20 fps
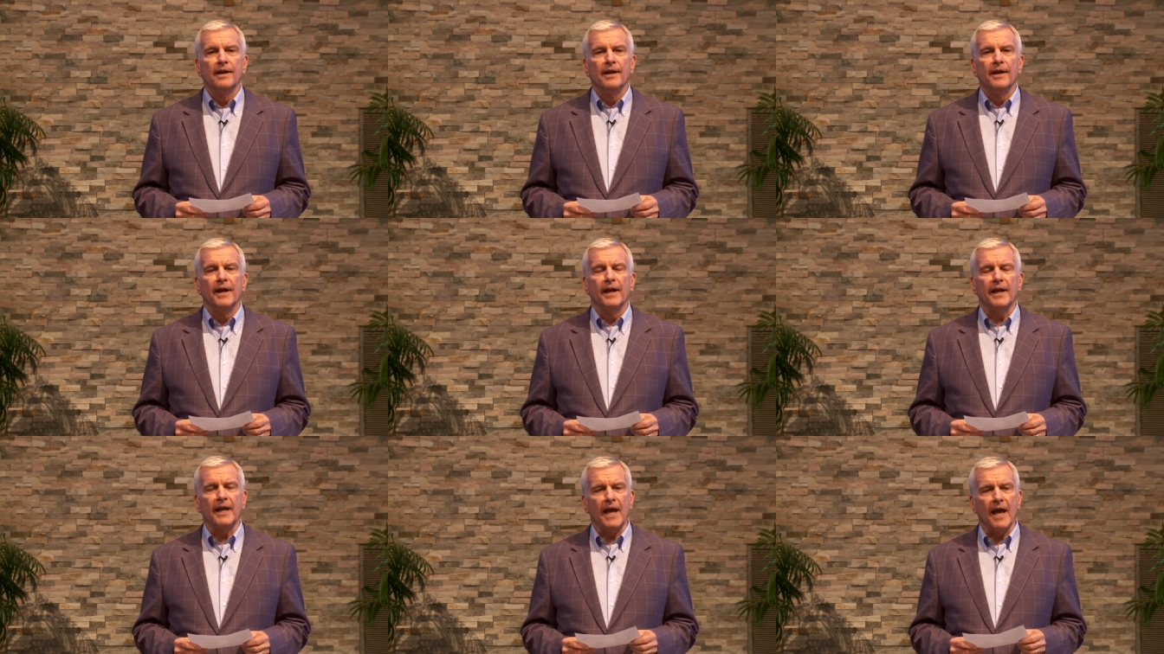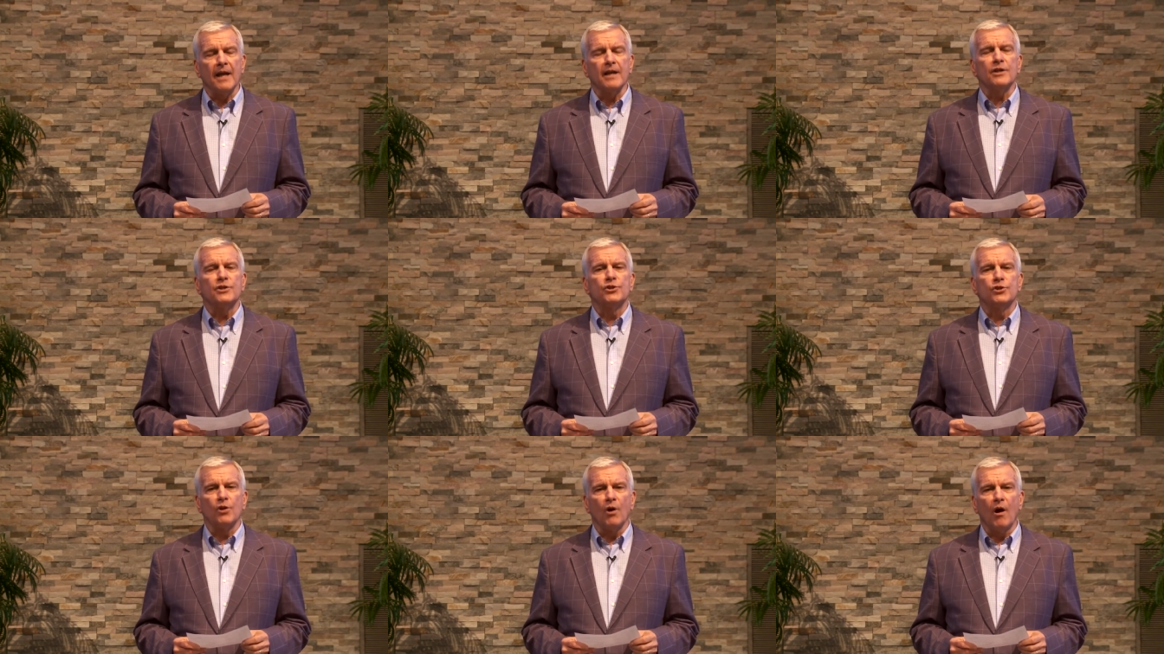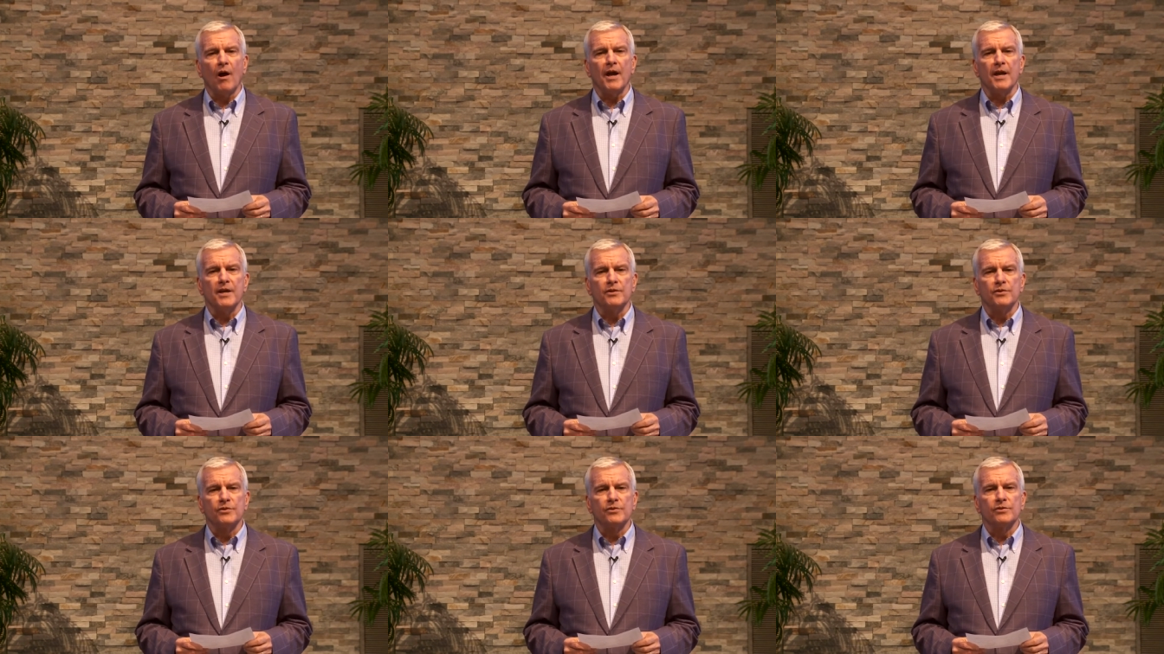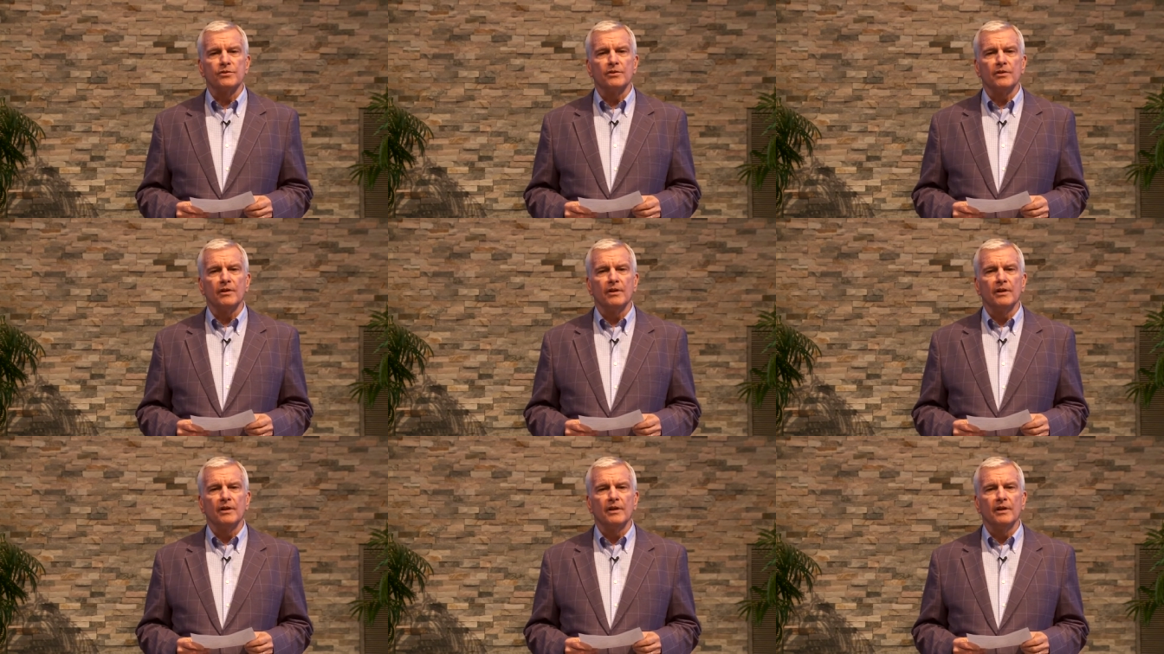And he had a choice.
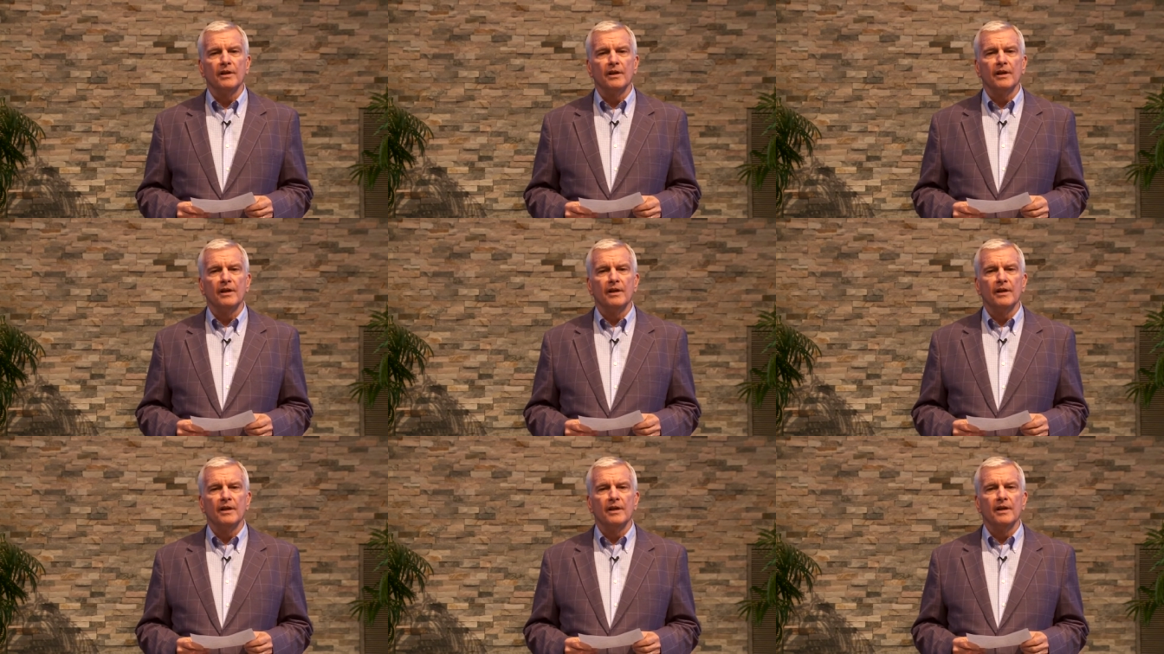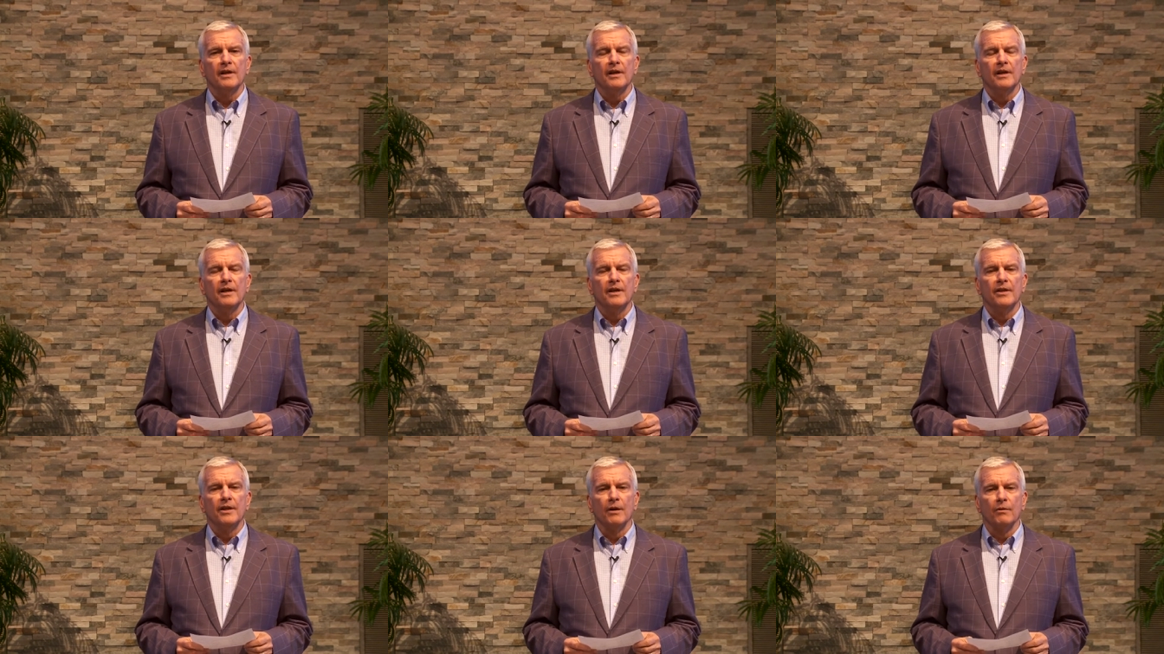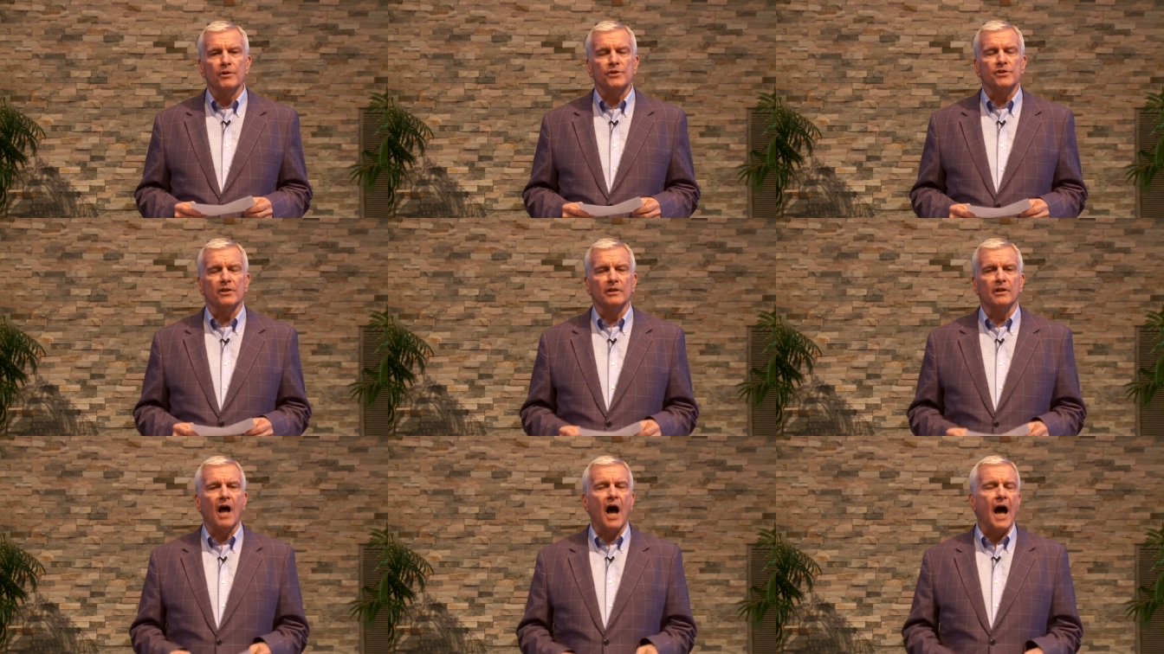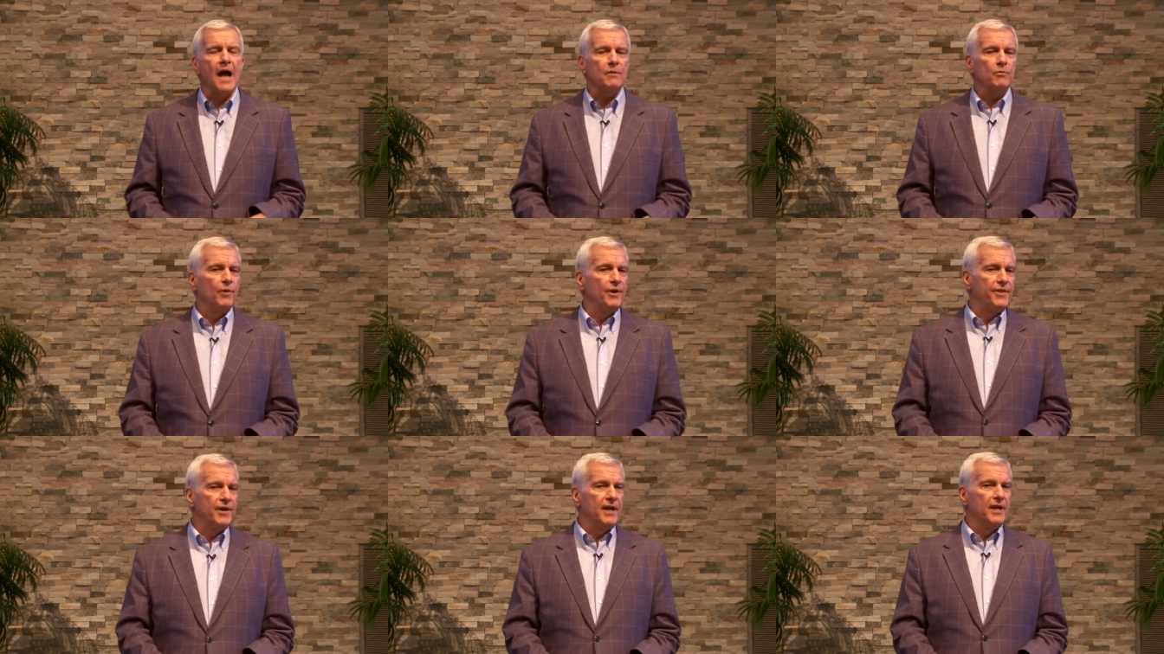There was a lot
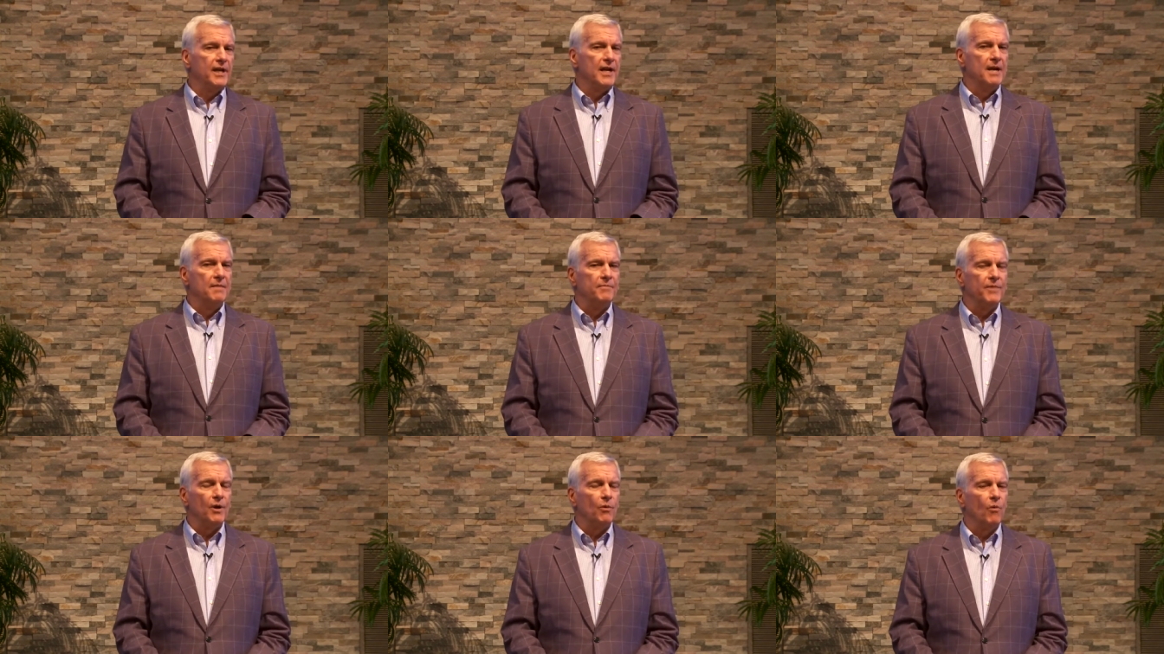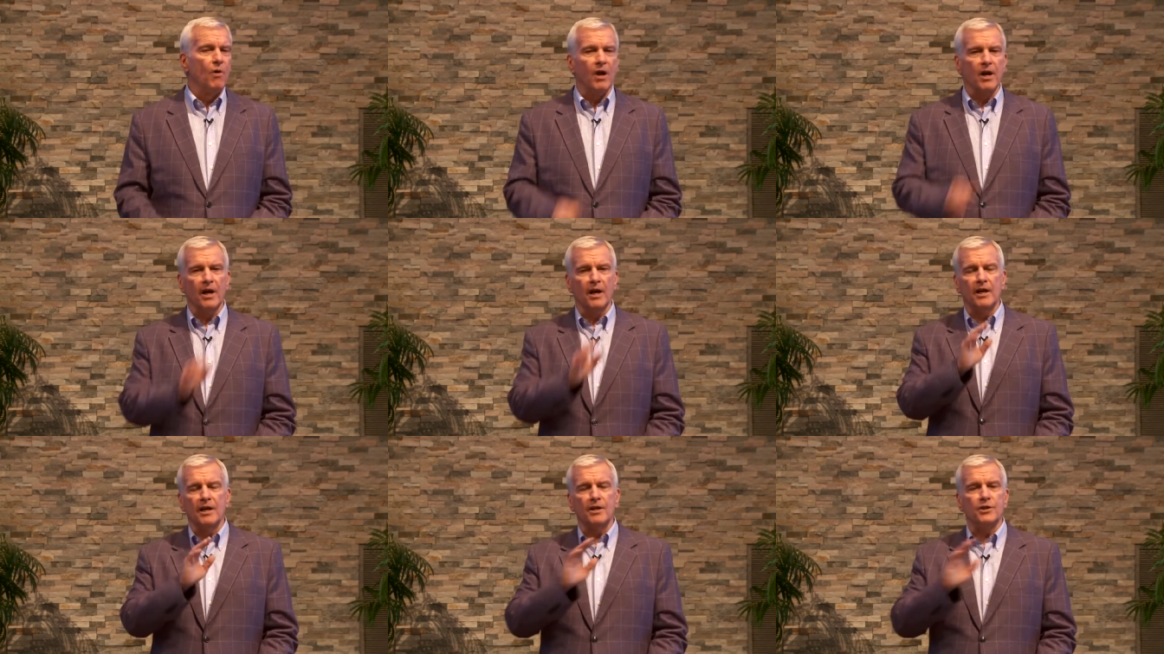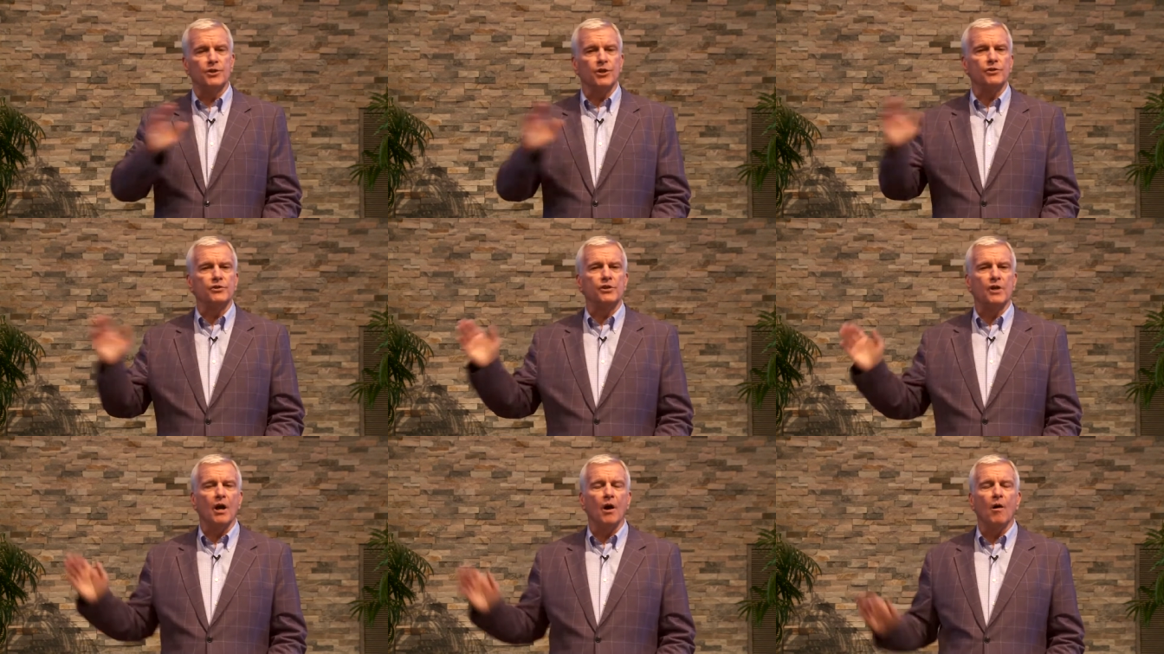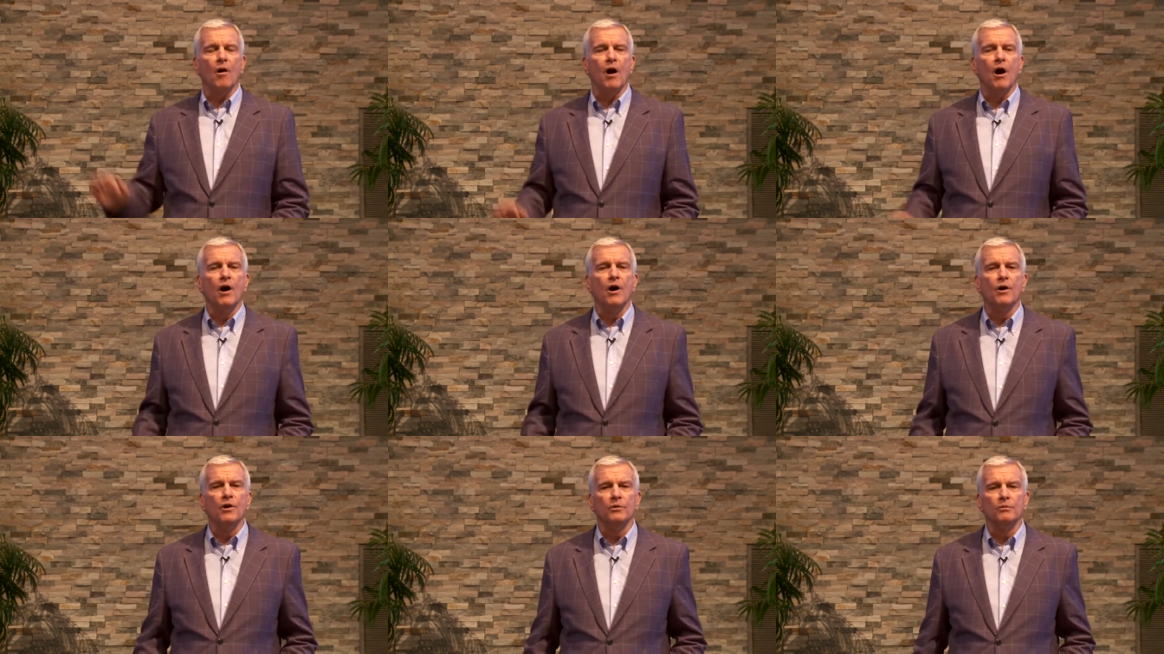within him that wanted to just go
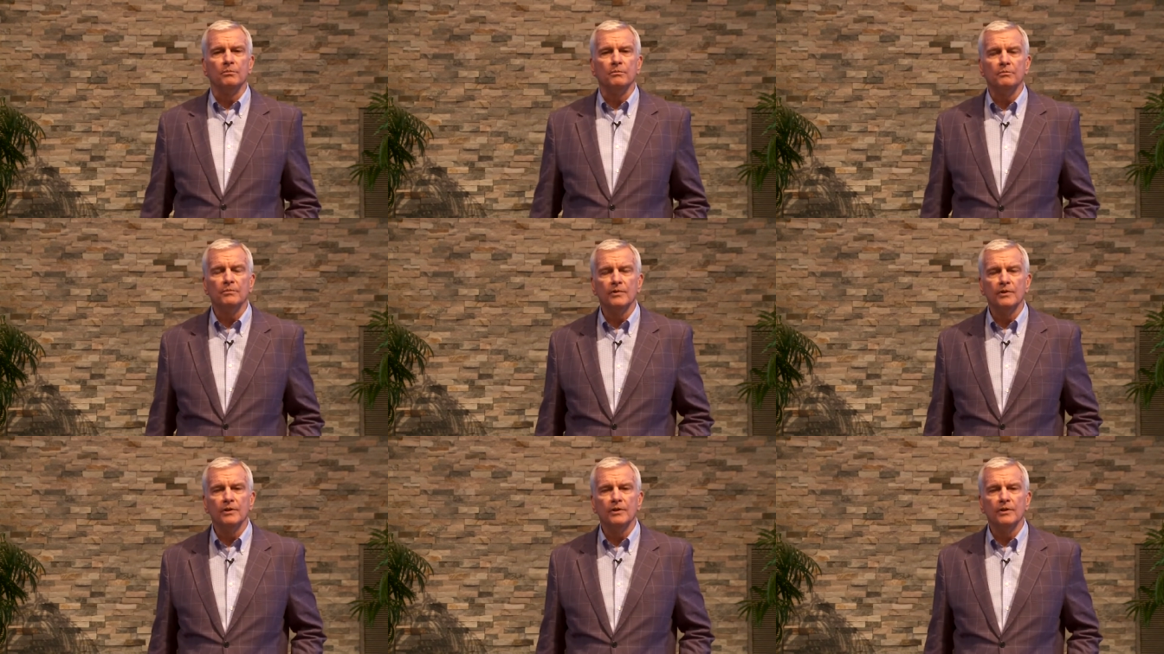home.